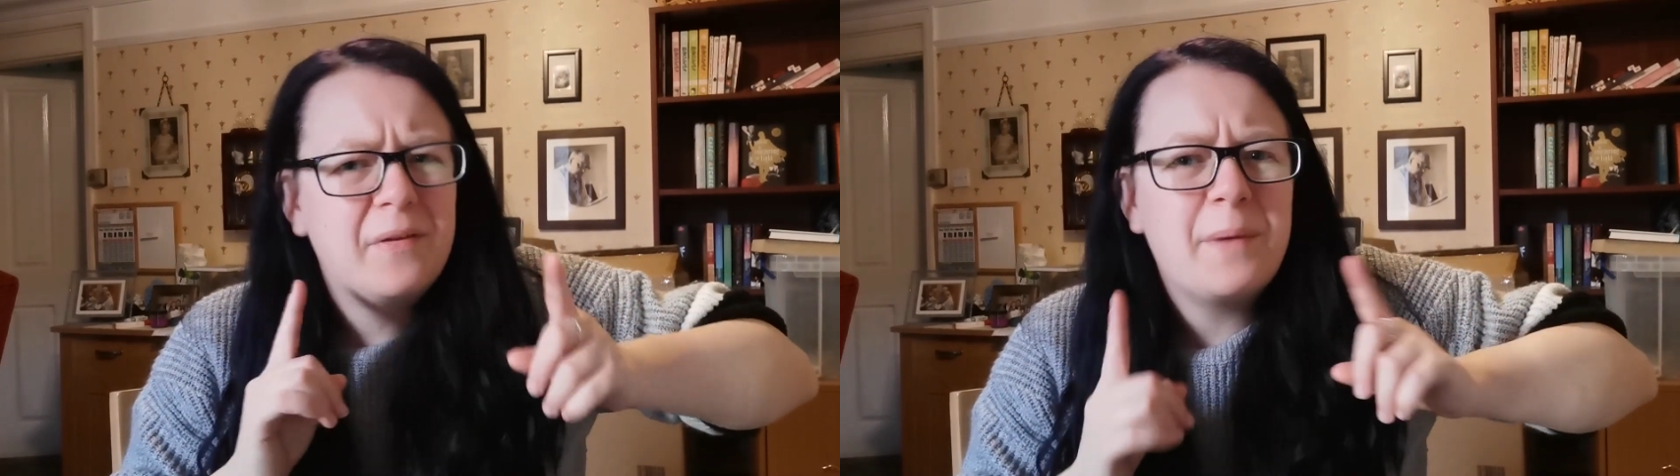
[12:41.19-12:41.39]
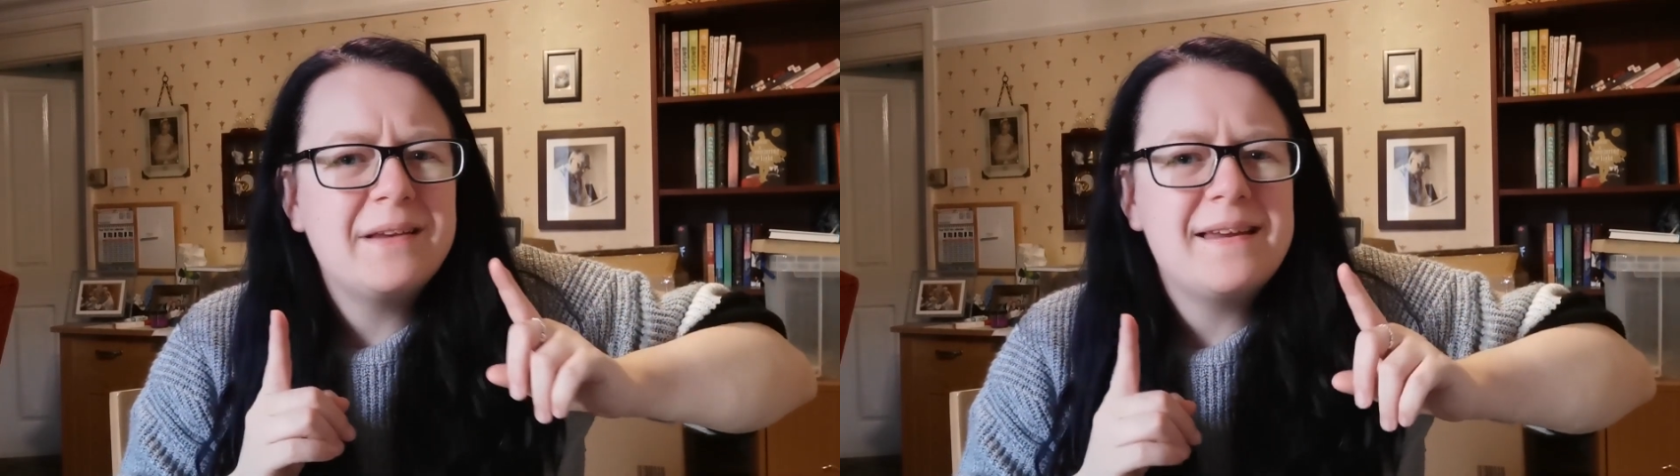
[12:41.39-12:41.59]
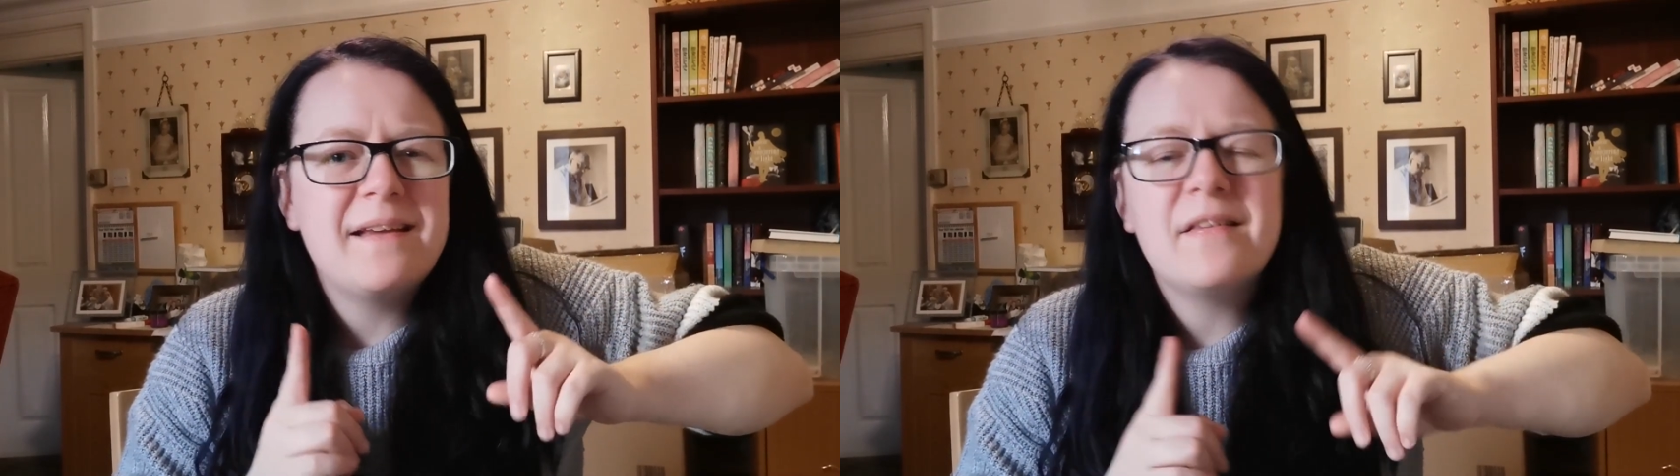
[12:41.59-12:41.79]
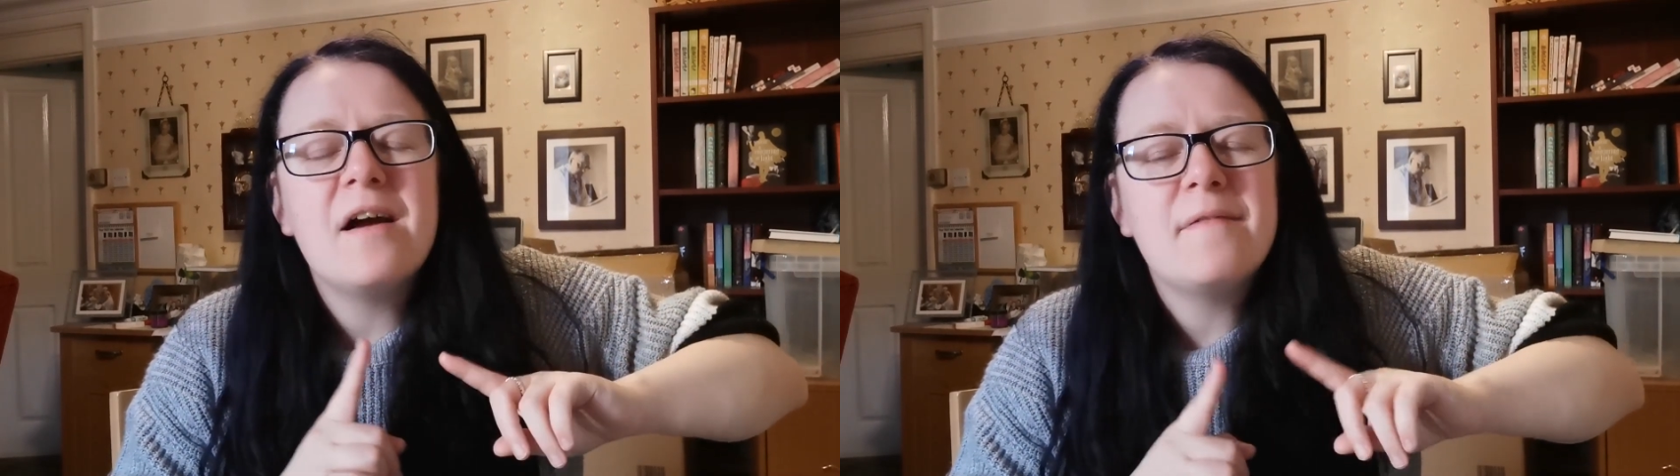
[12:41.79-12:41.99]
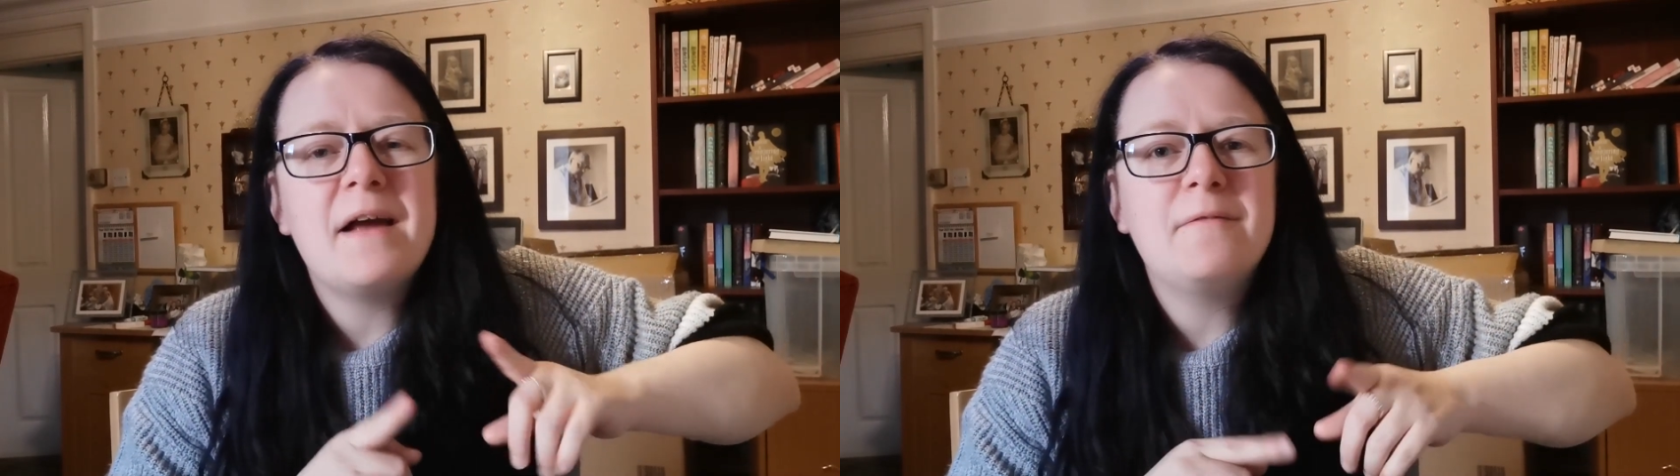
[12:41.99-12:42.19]
some ideas that
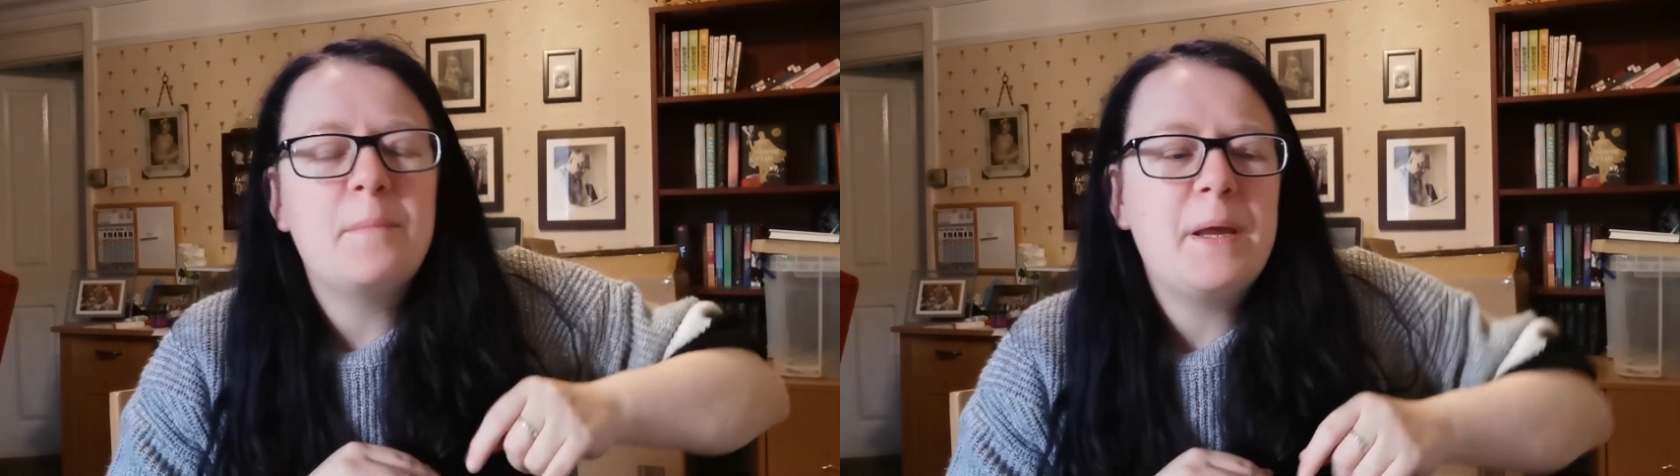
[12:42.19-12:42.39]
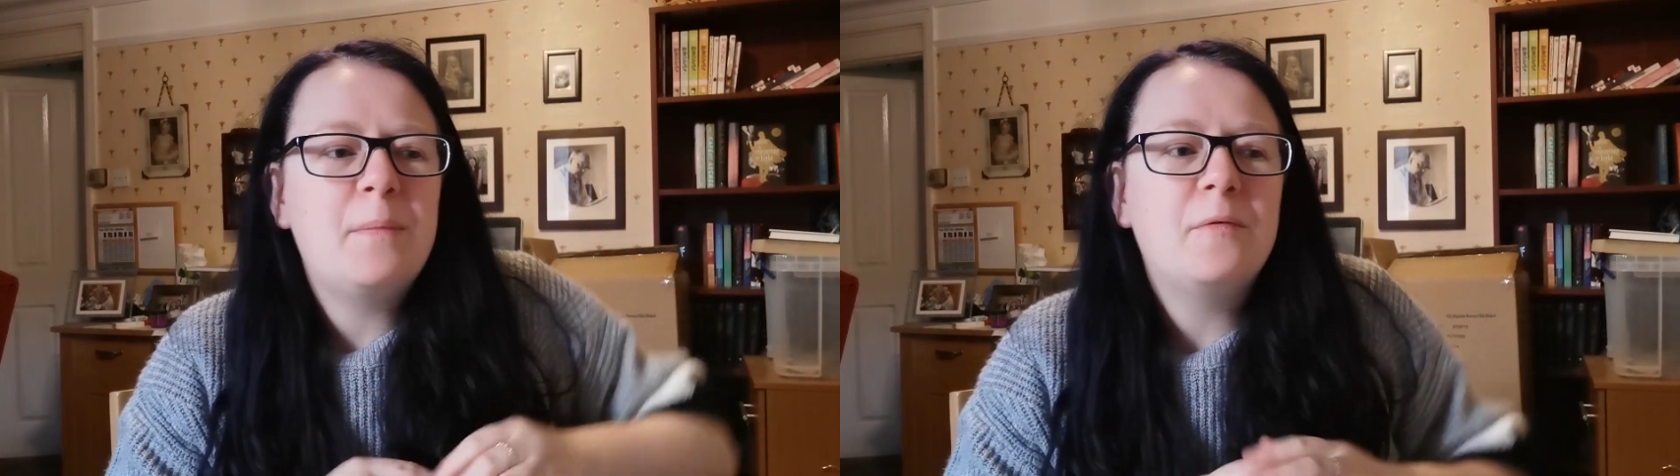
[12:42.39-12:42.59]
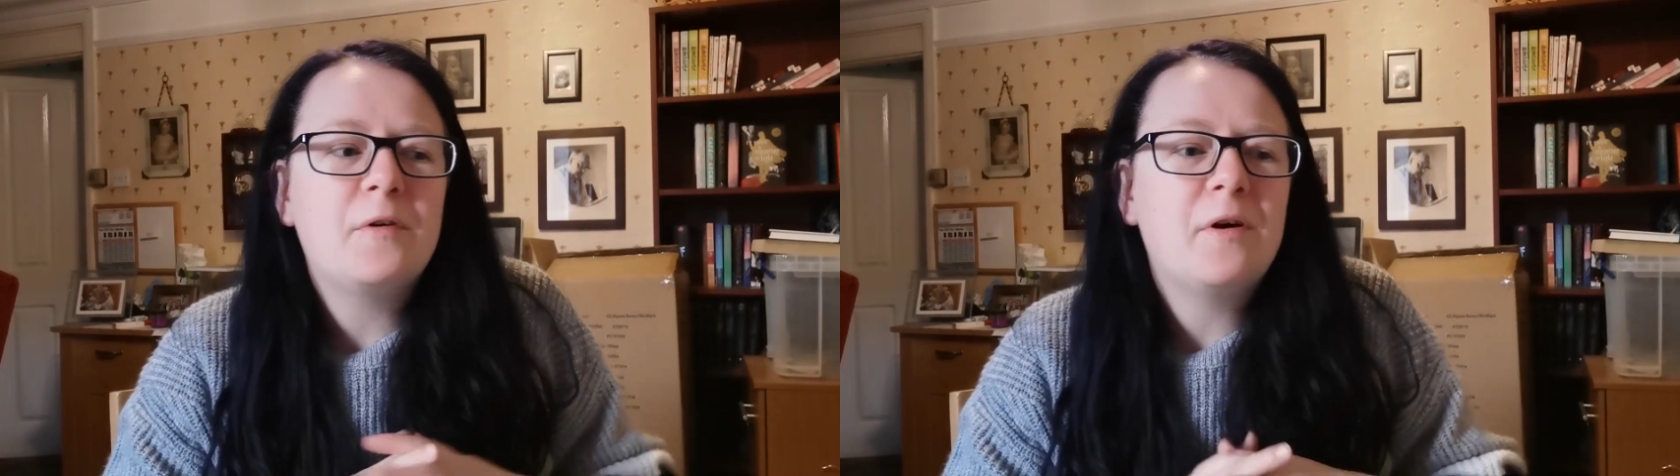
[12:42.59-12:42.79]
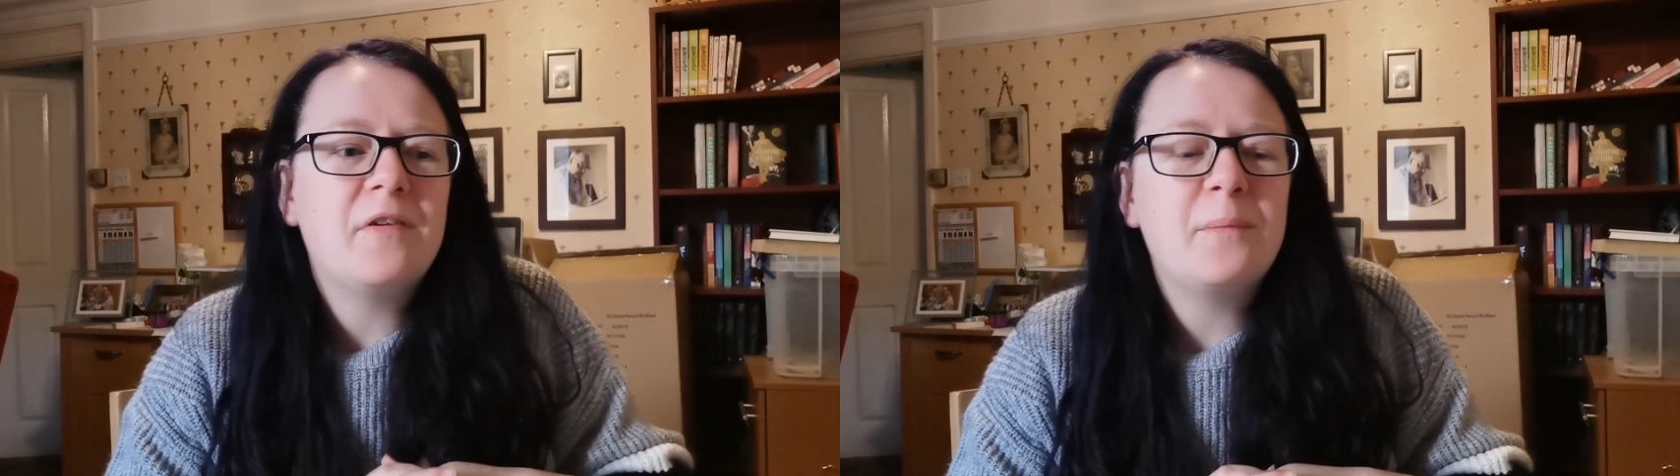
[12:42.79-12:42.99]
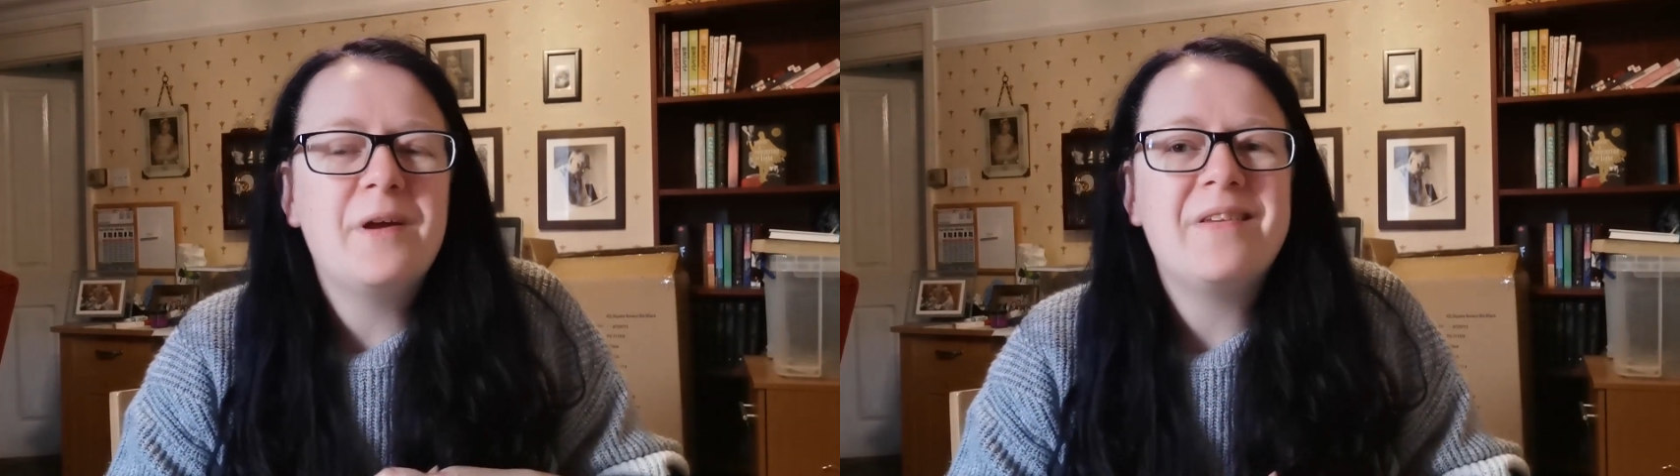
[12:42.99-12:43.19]
I've had for people for
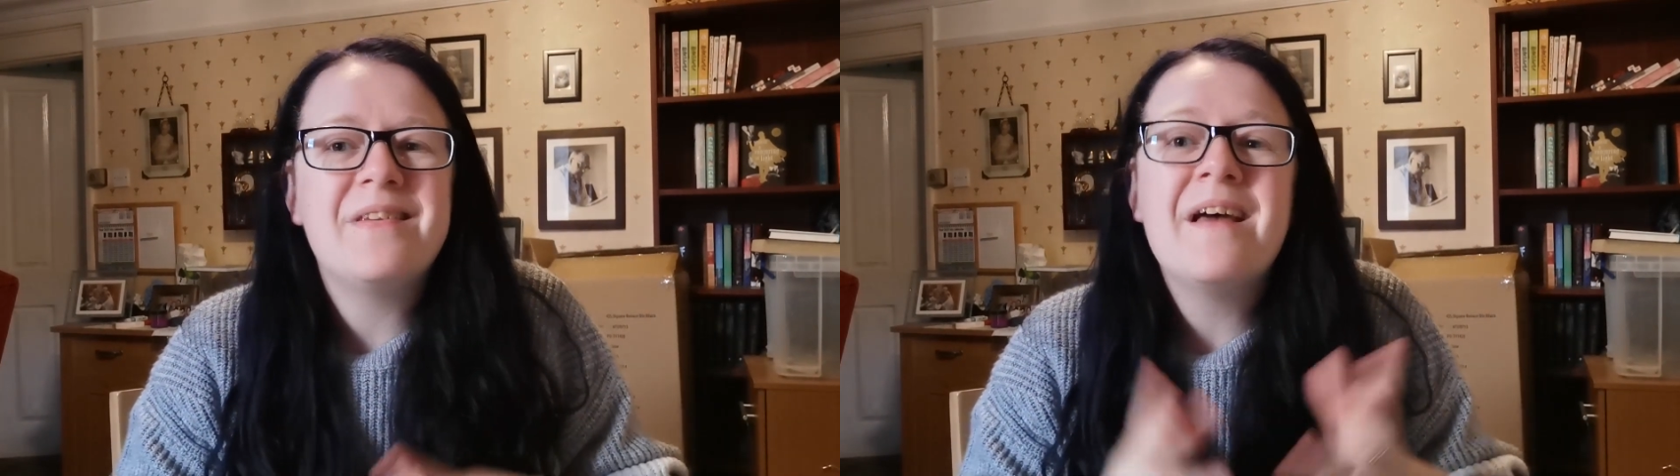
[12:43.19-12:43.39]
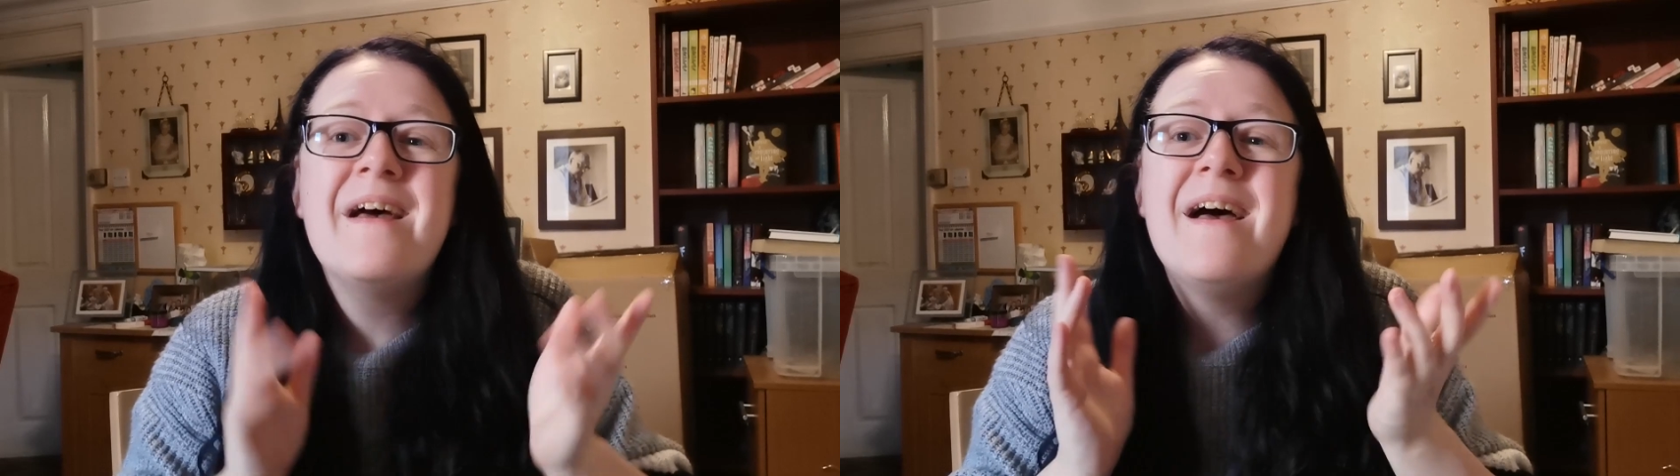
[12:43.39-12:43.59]
Christmas.